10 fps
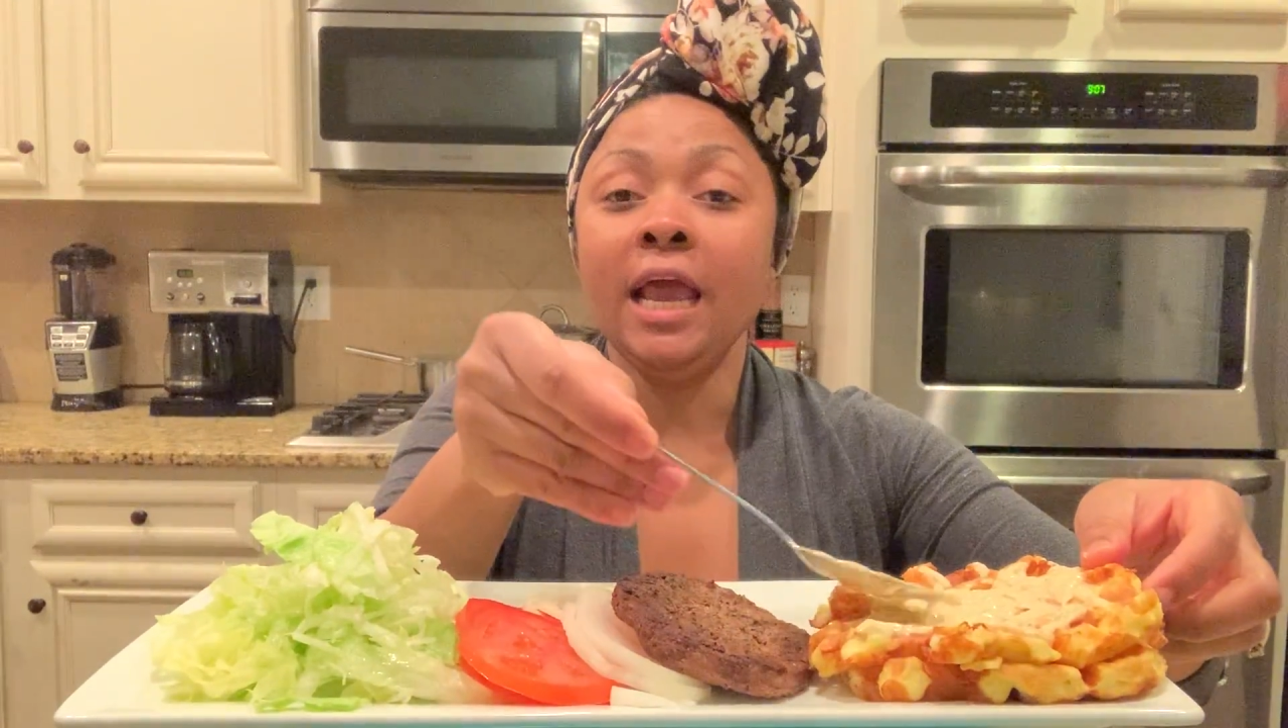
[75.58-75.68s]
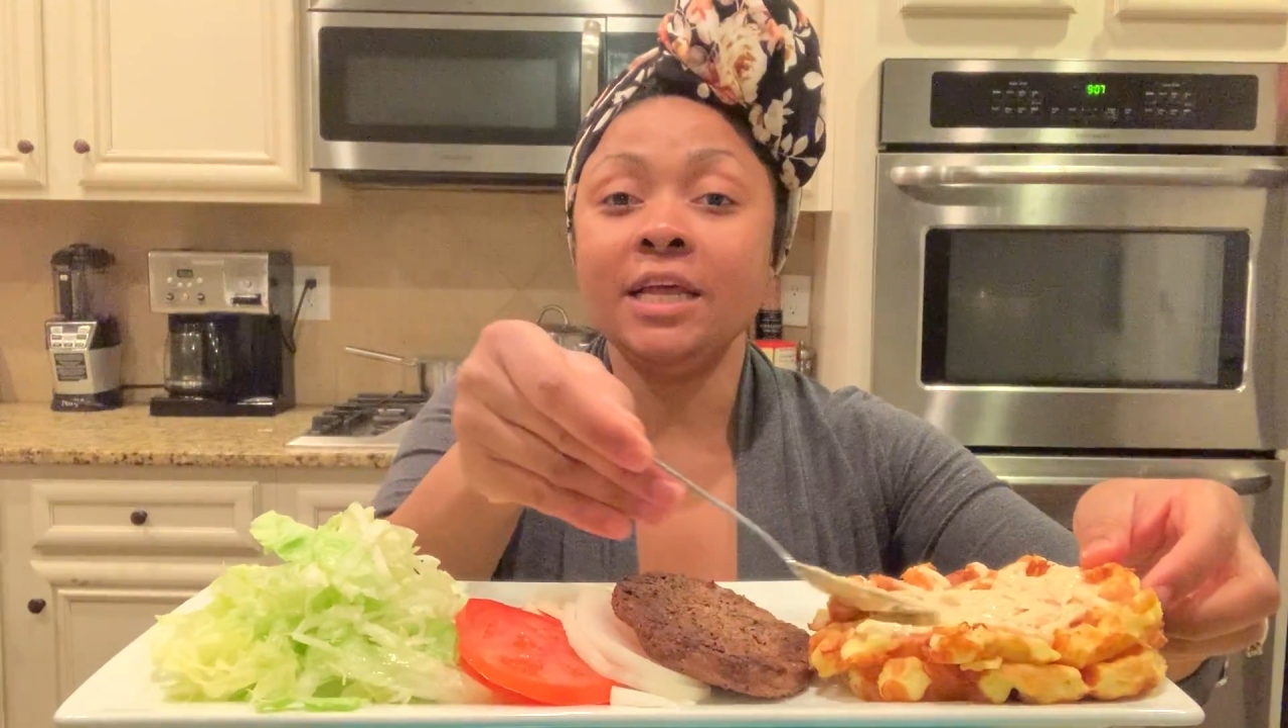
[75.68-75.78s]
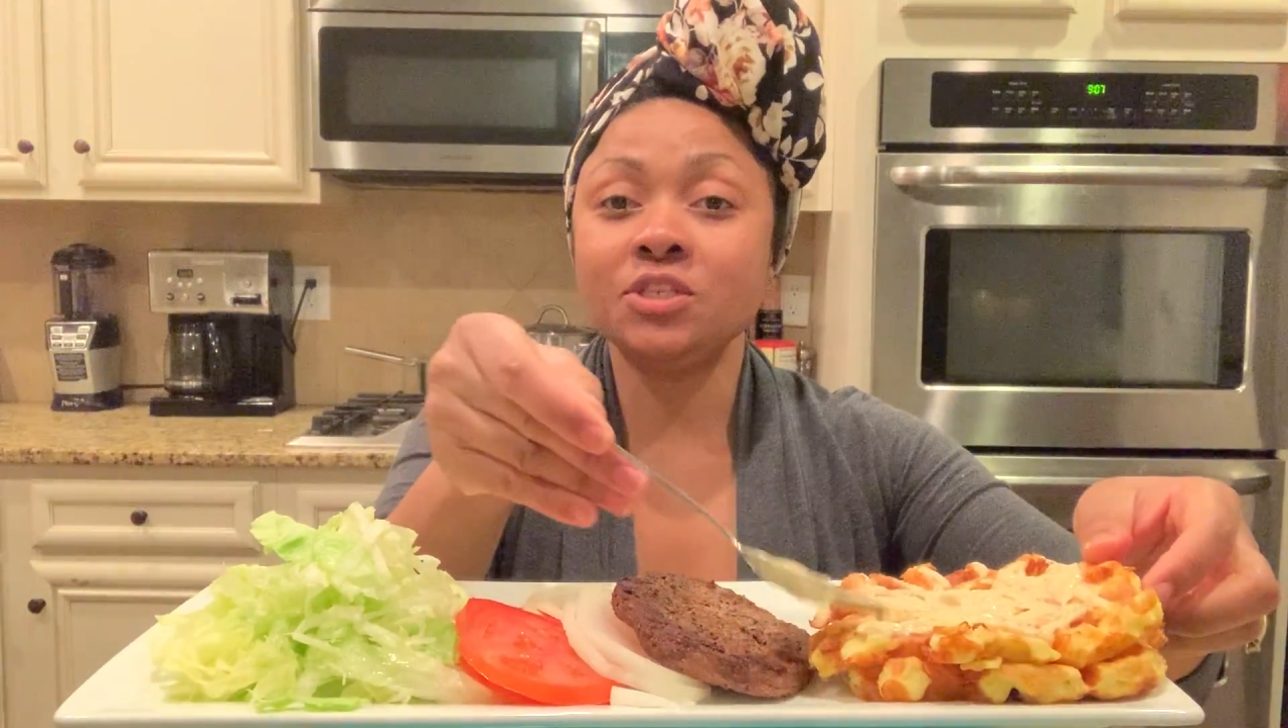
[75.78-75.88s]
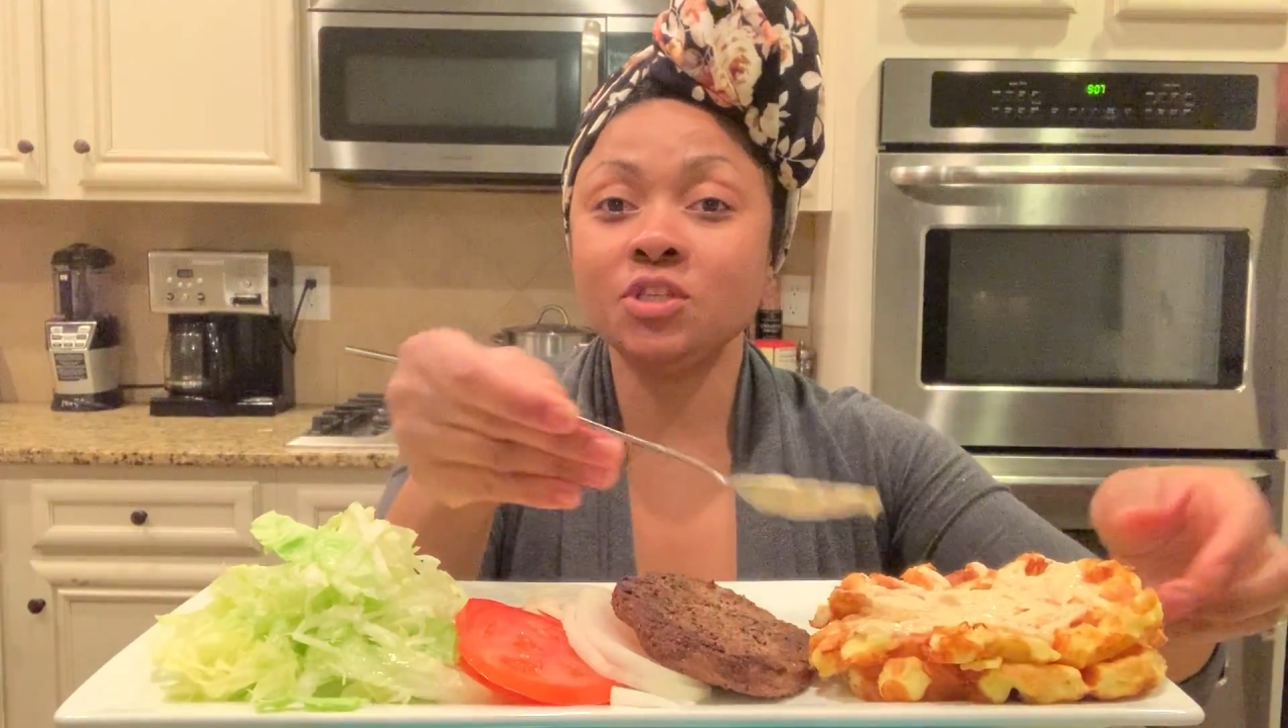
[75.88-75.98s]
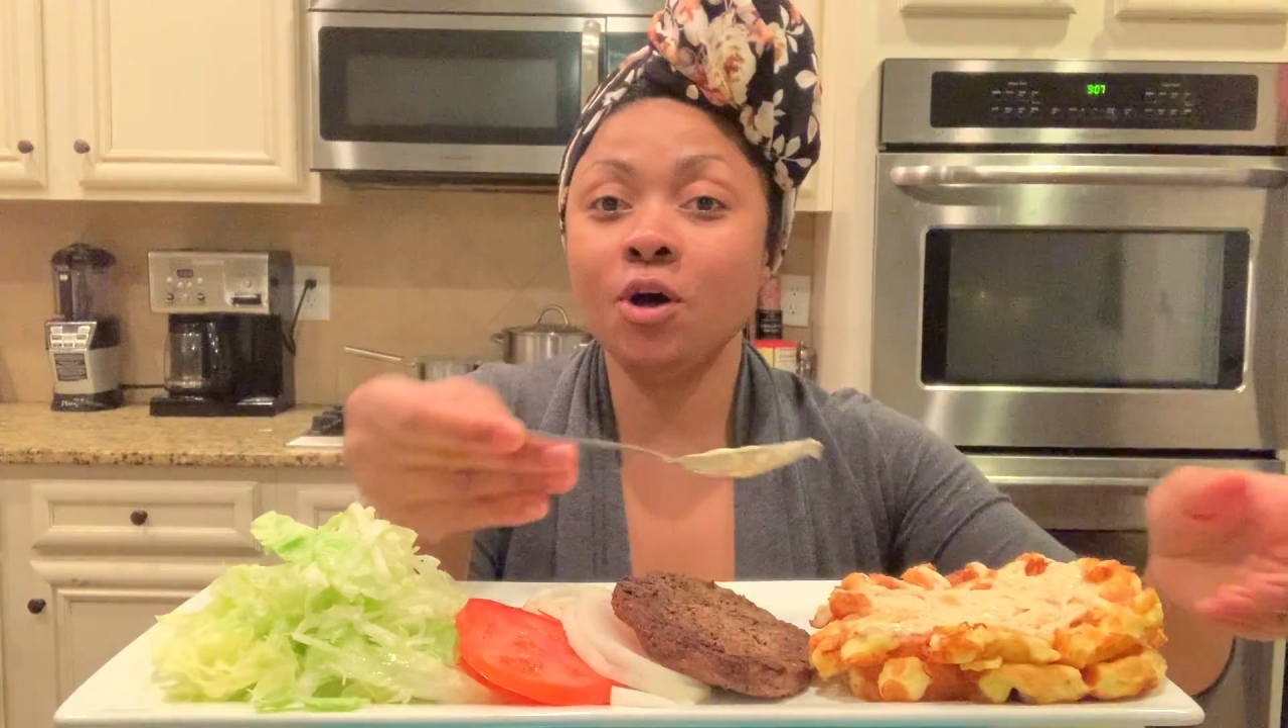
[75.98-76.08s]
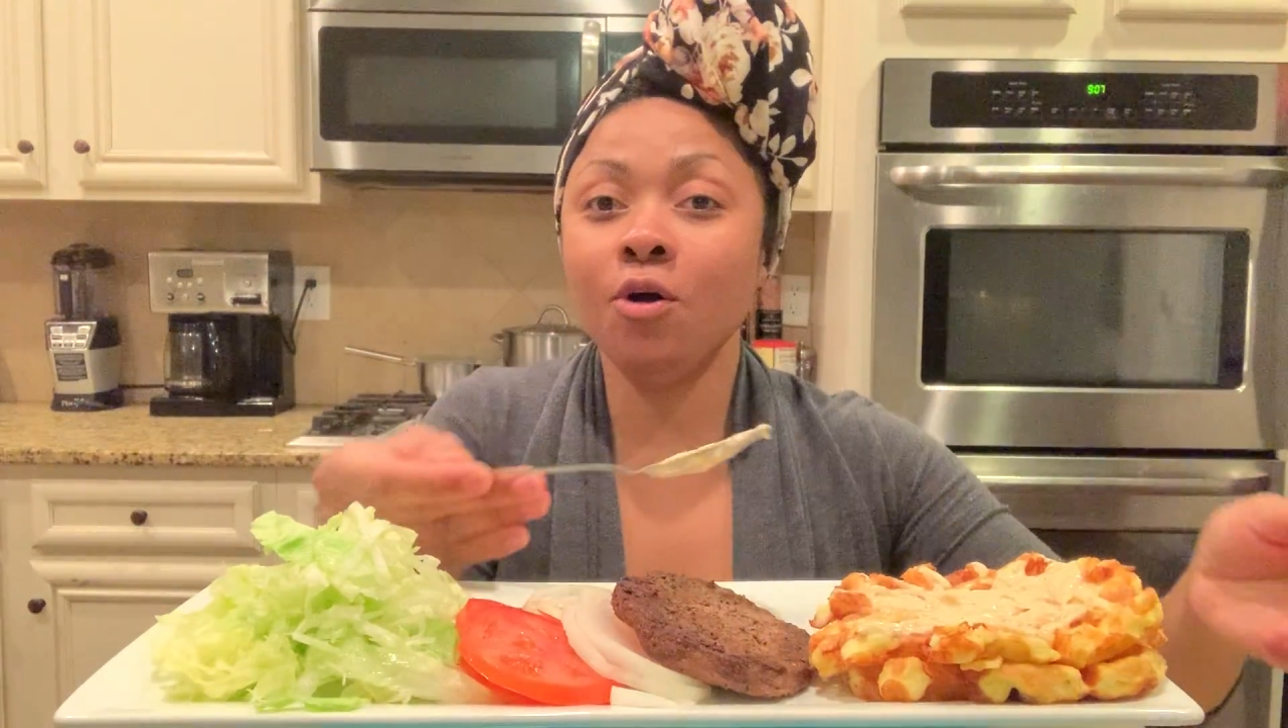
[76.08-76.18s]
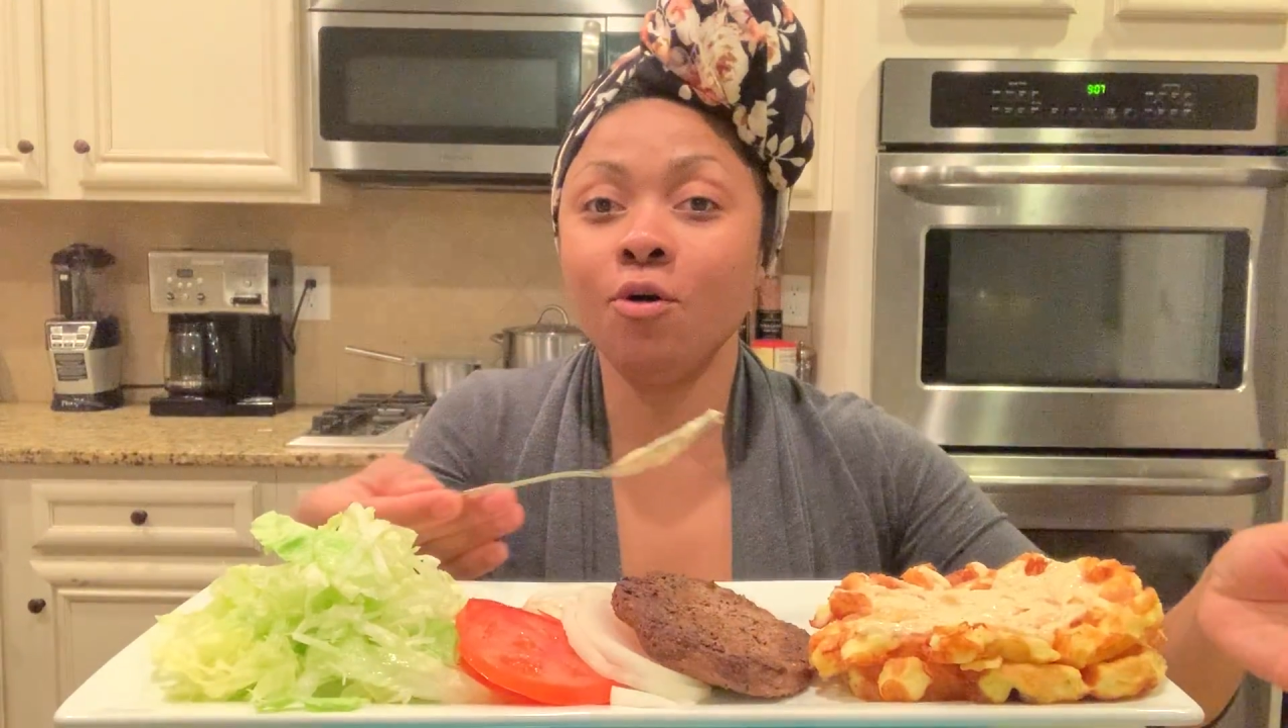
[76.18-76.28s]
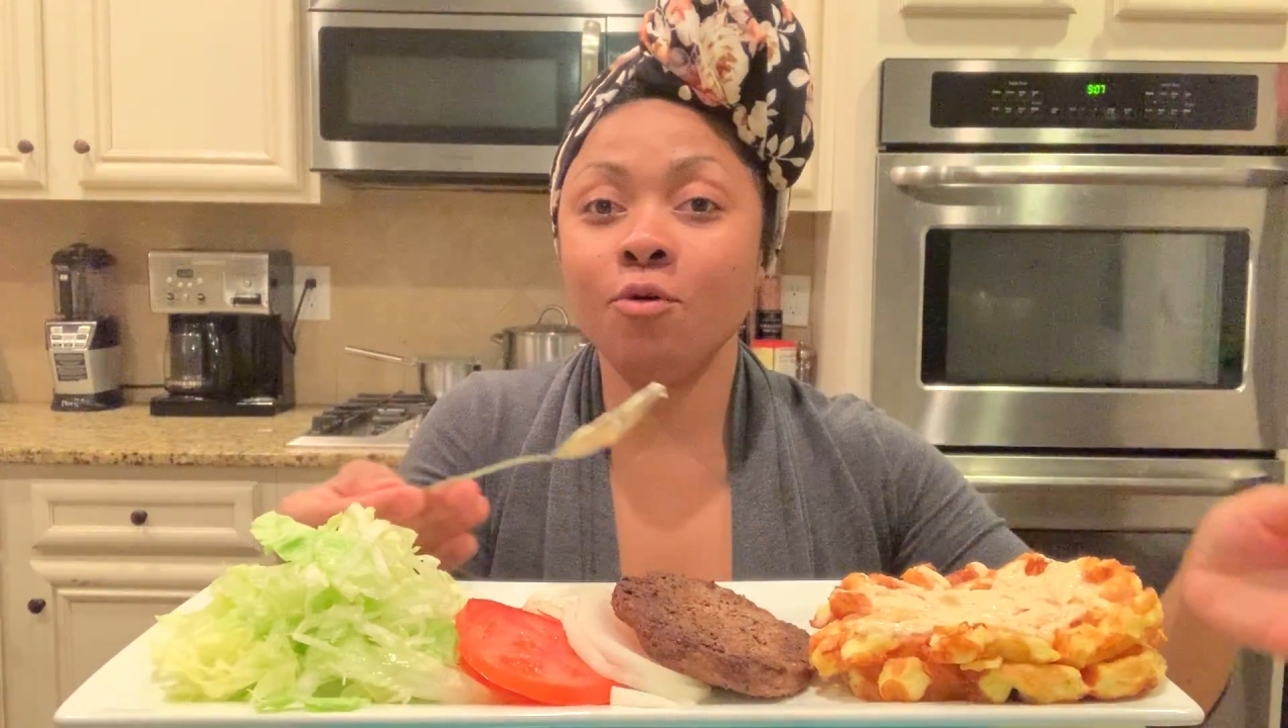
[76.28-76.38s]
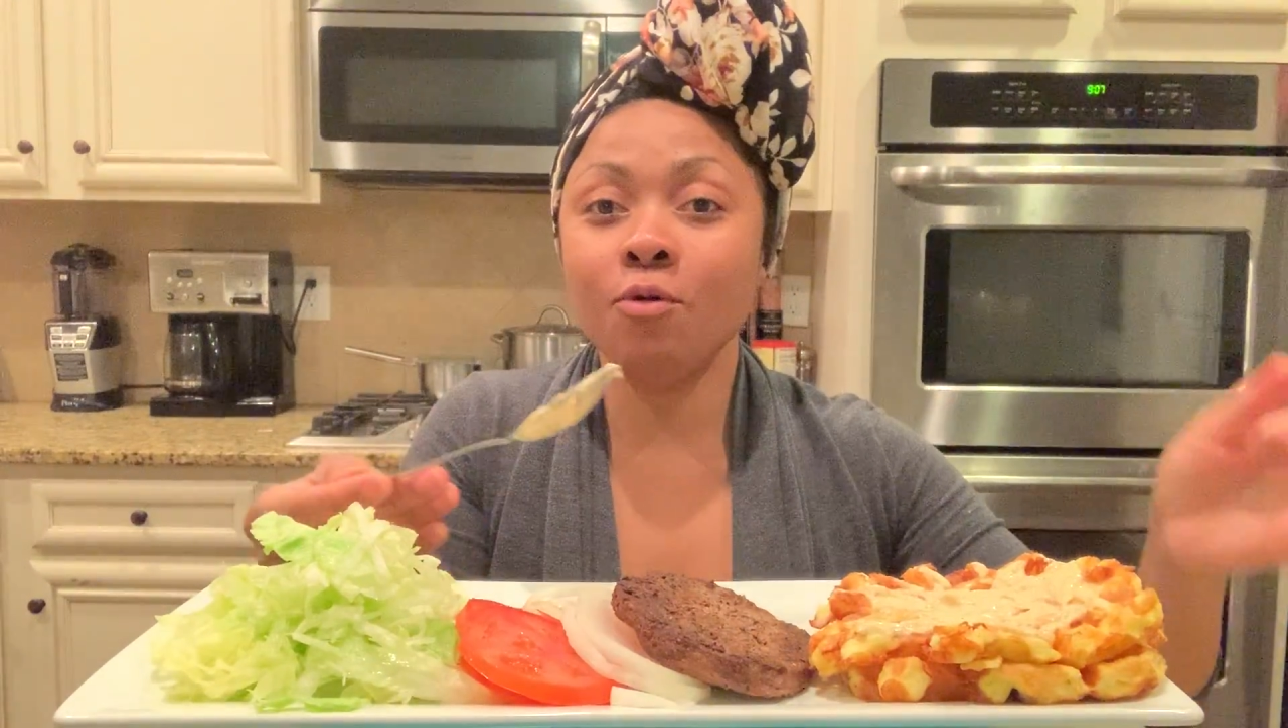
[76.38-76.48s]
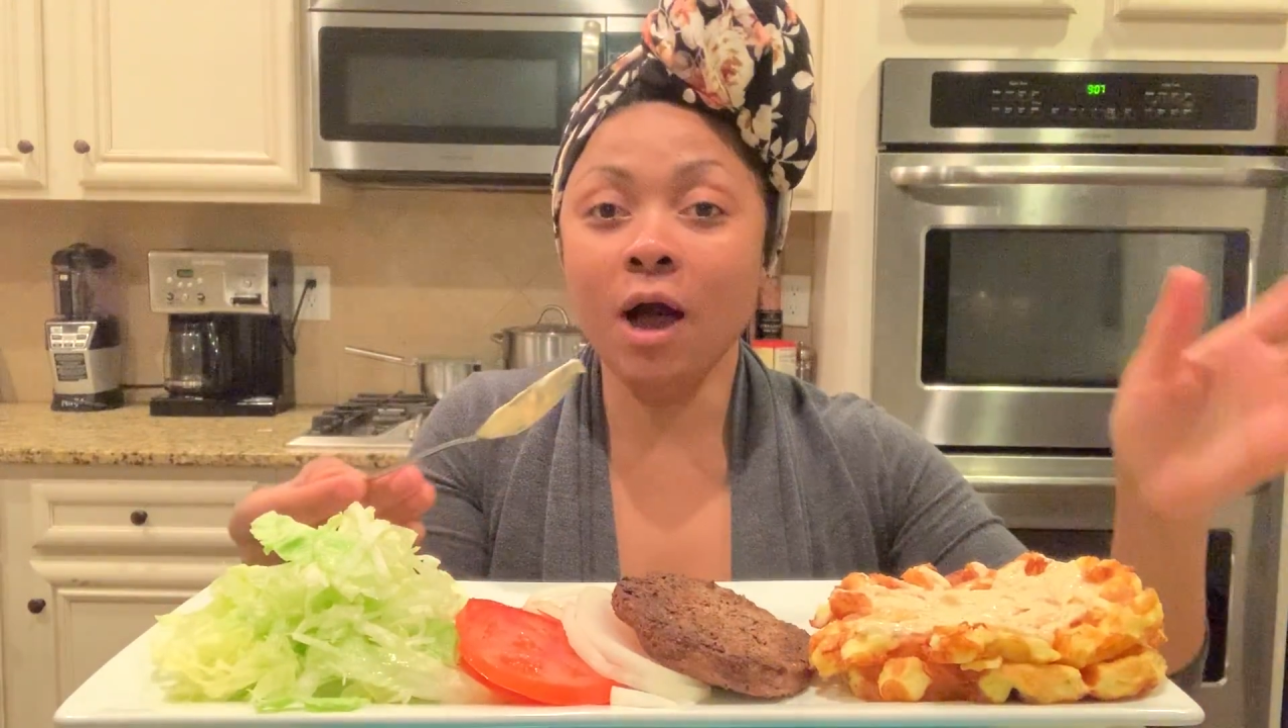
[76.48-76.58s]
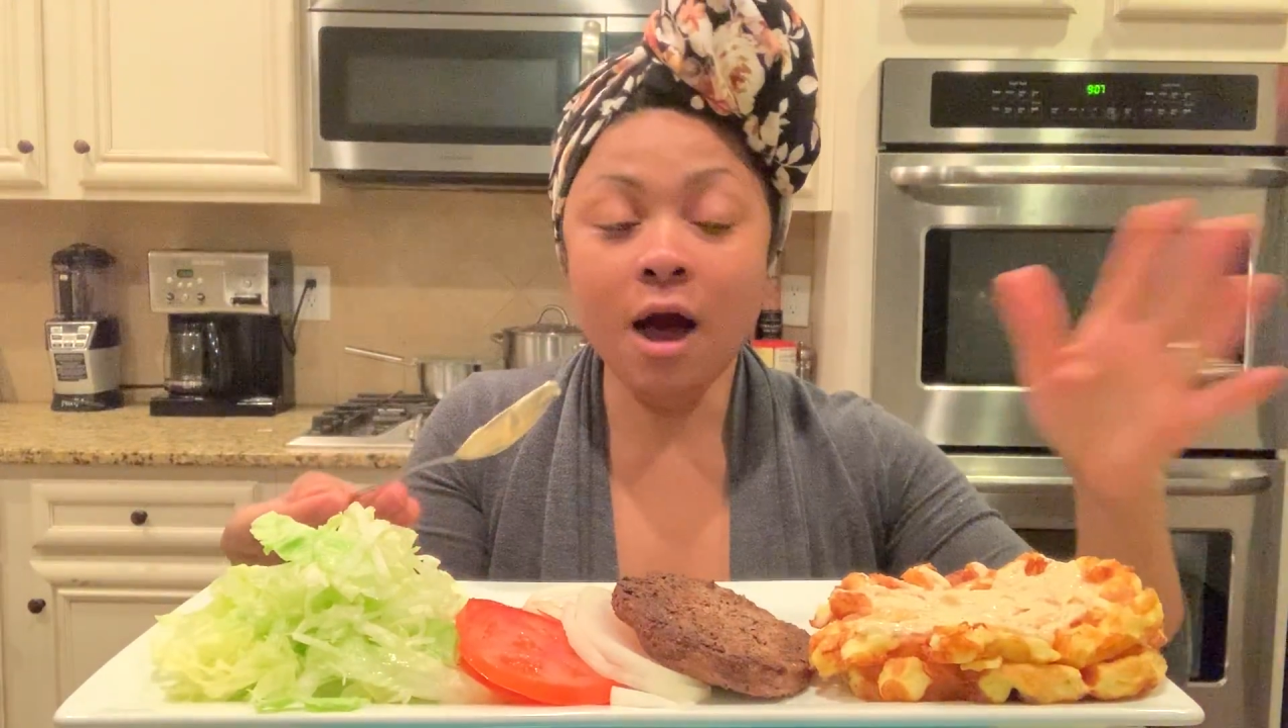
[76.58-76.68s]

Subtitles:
And so